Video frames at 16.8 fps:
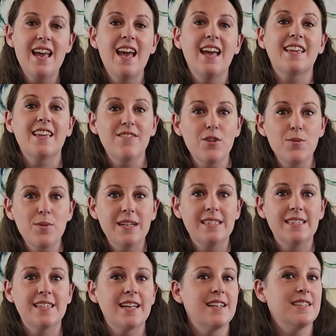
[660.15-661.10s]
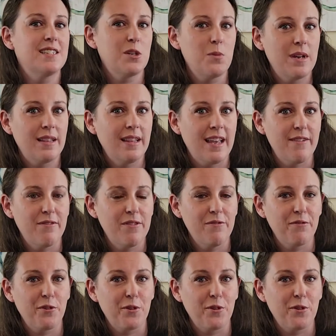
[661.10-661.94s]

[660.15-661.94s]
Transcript: and give you insight as to what life in